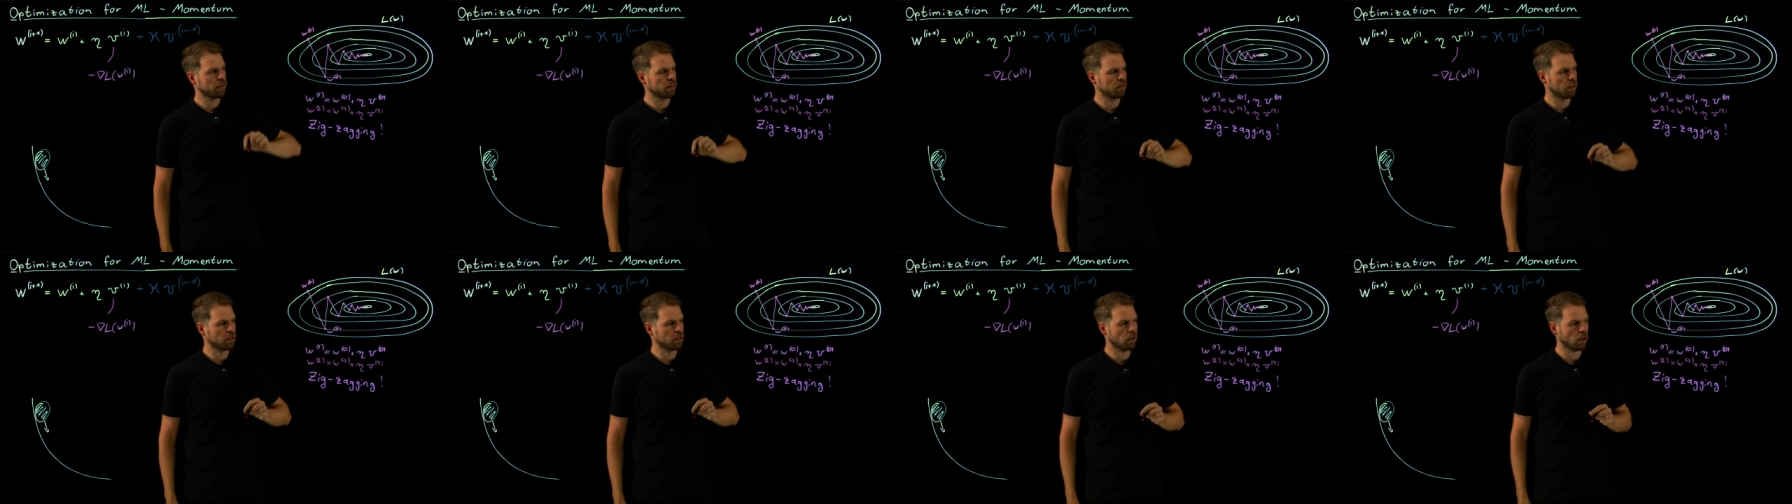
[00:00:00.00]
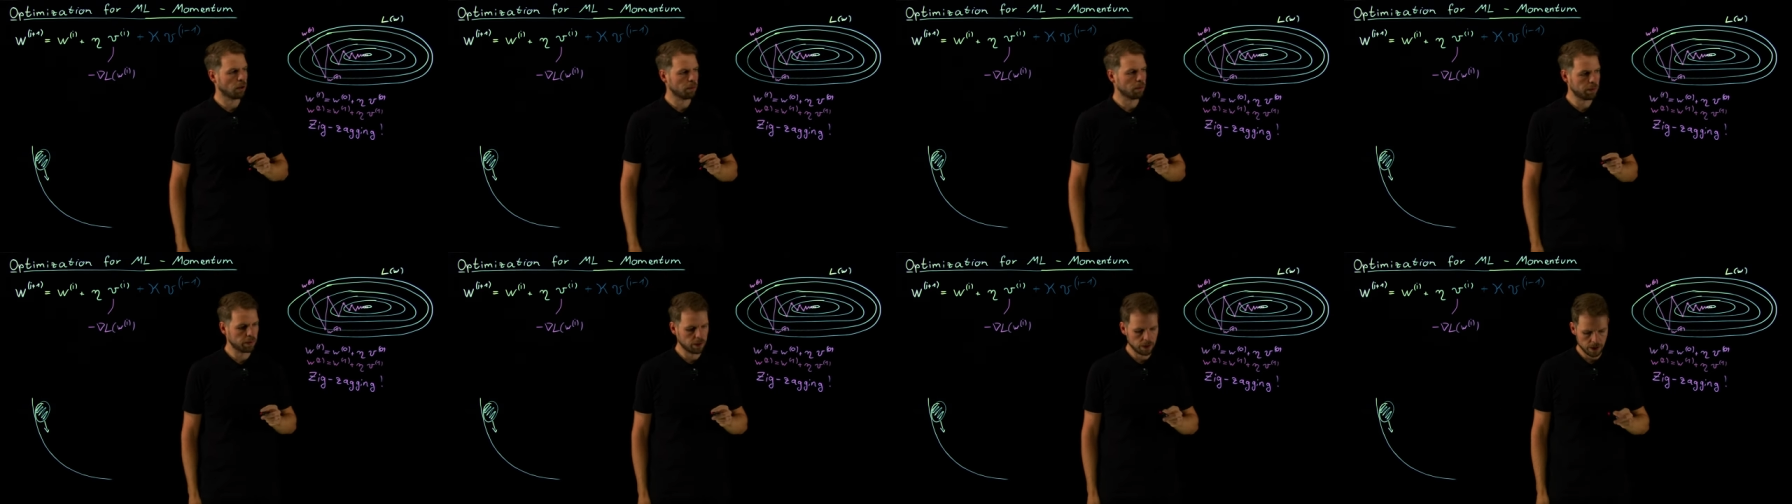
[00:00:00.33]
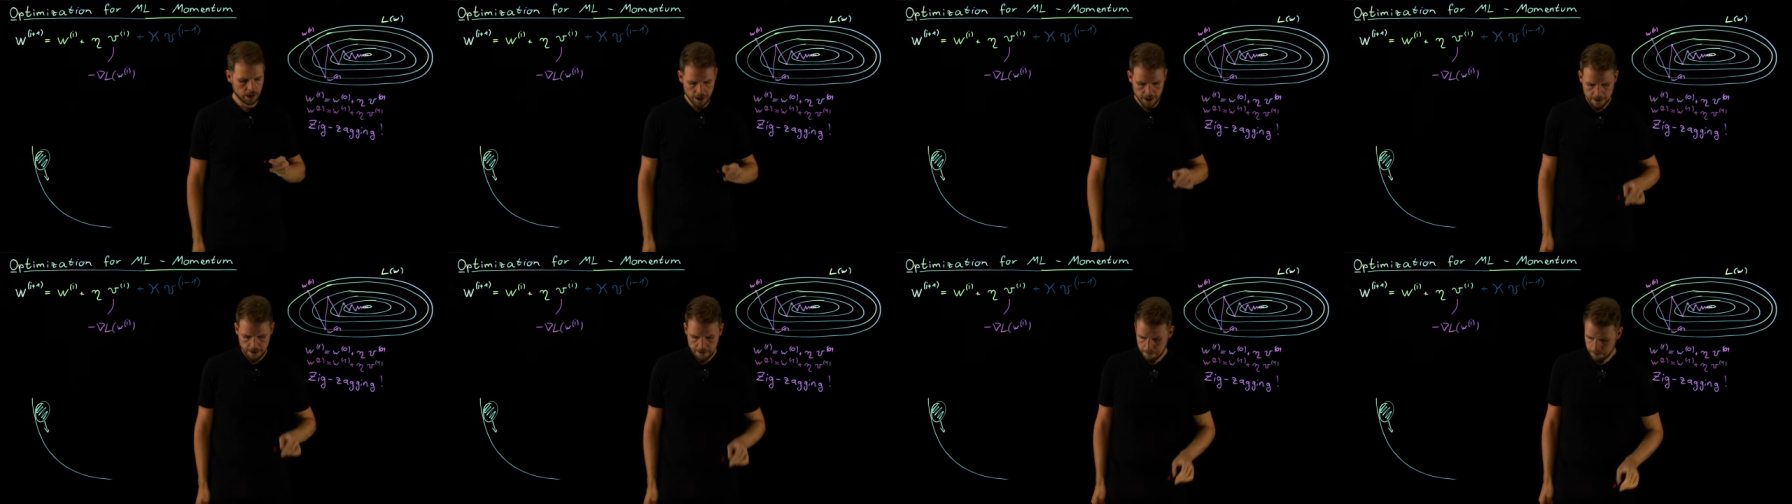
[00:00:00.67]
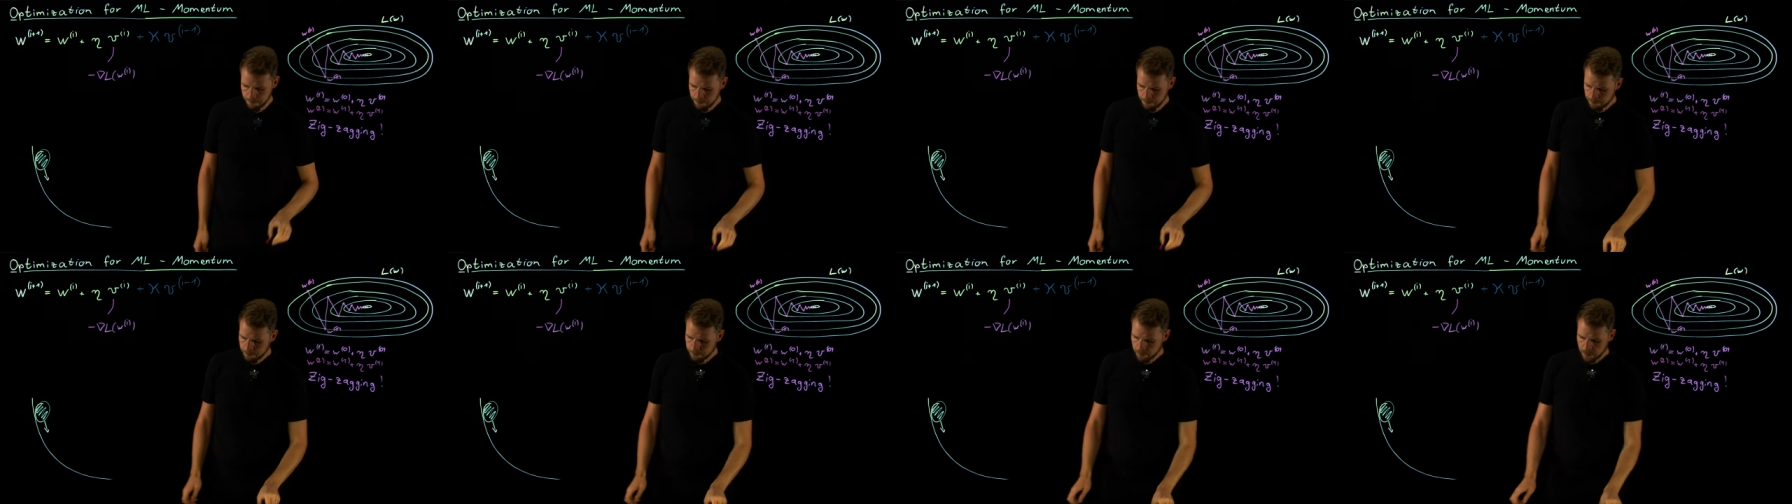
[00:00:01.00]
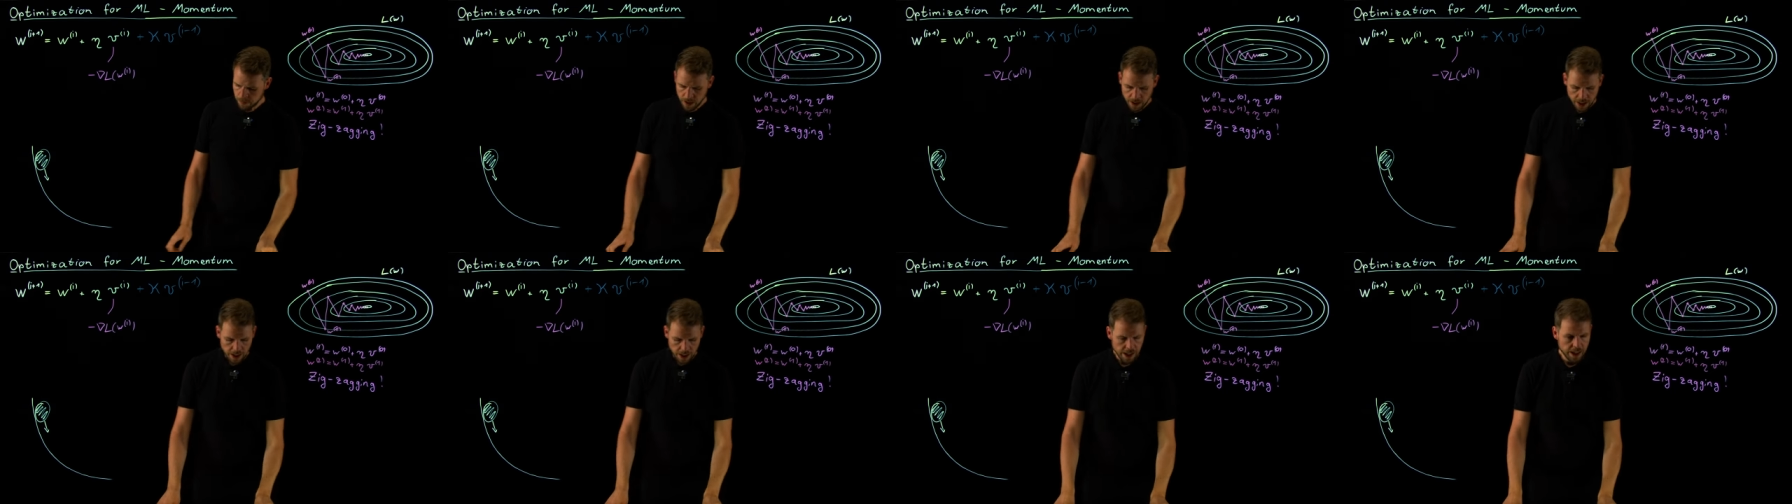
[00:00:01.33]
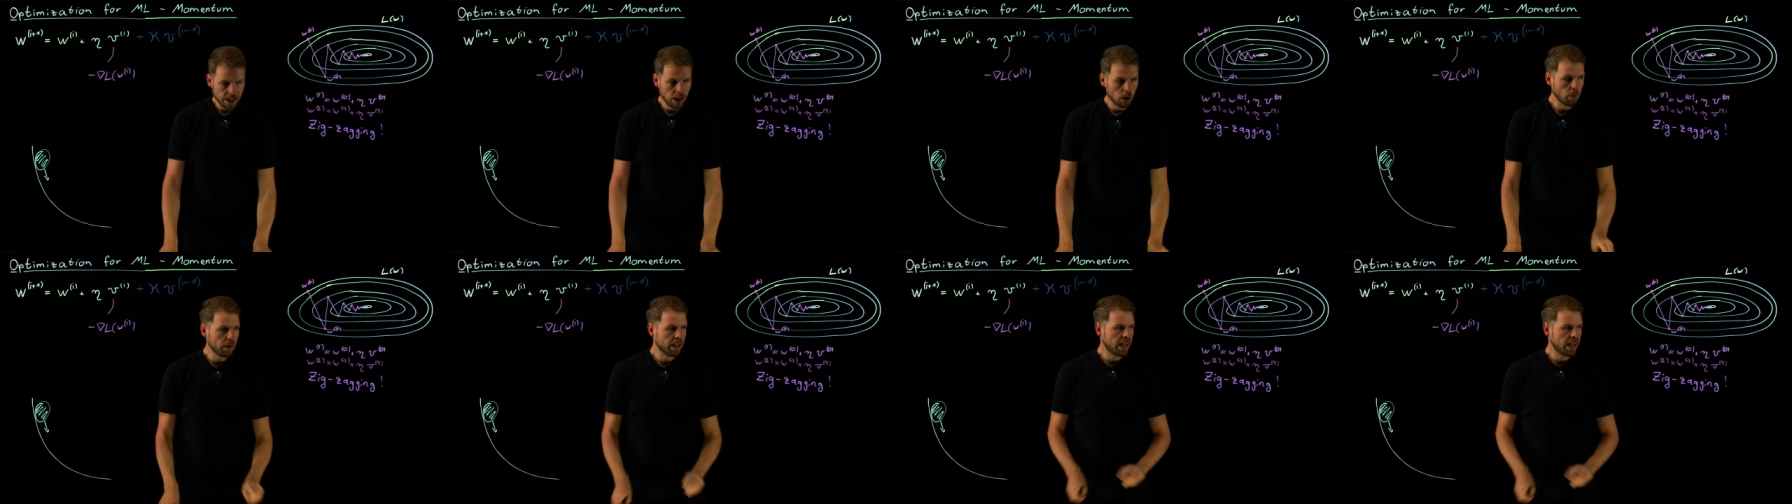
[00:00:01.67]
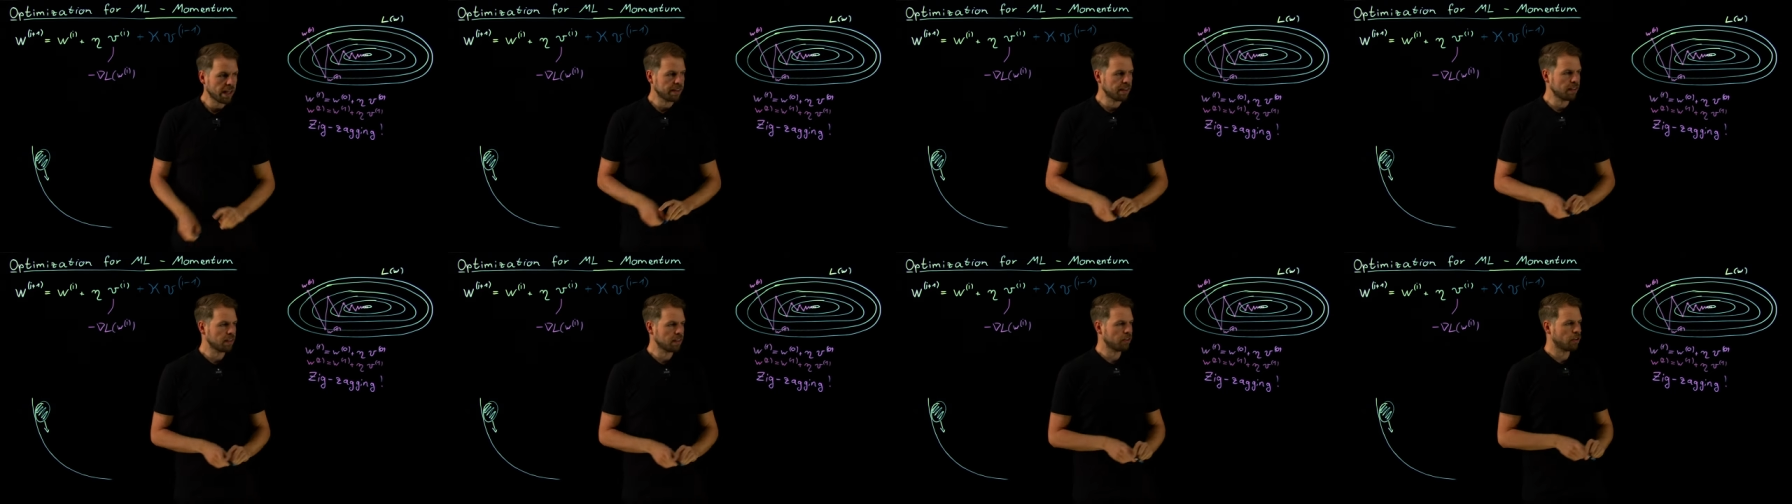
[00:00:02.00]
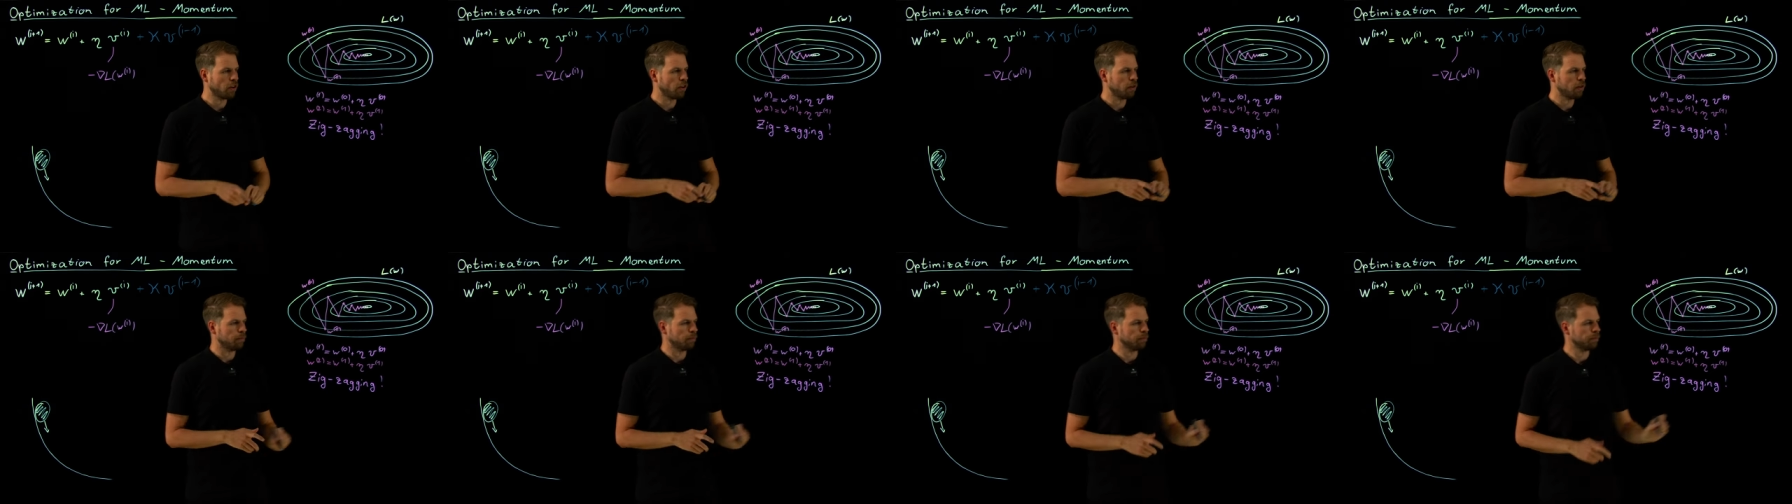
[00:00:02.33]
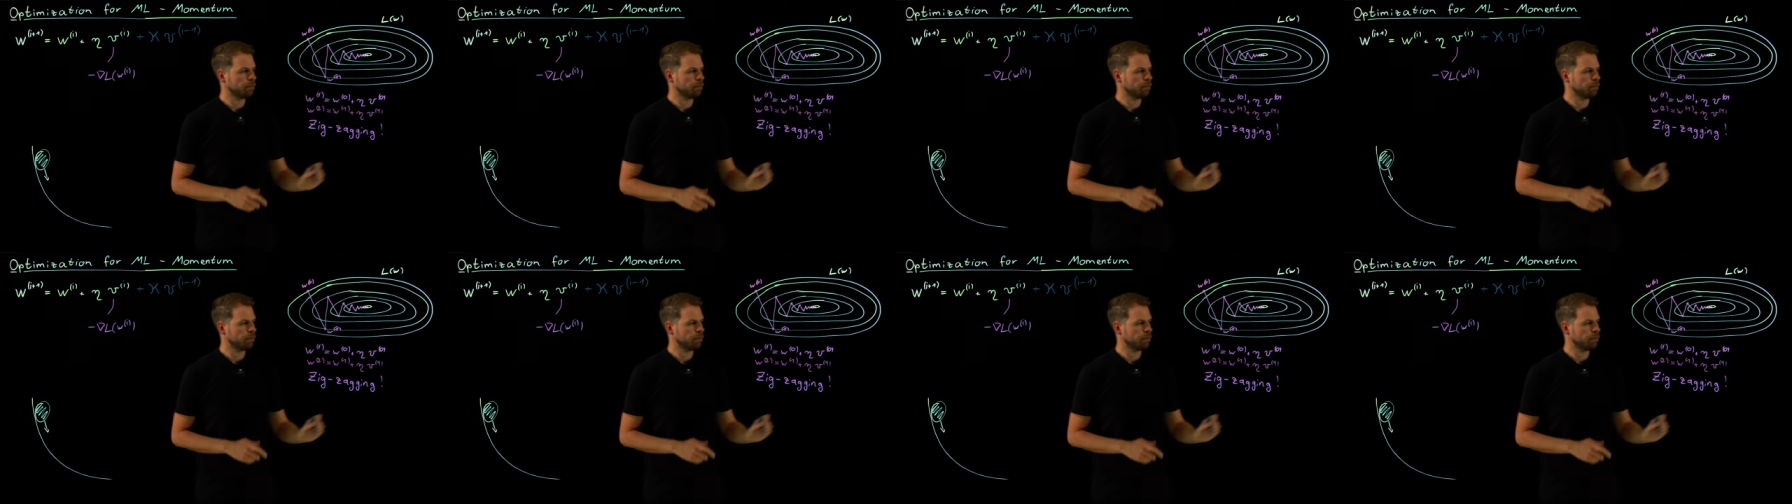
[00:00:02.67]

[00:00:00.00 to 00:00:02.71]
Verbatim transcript: the top. And now we add this term,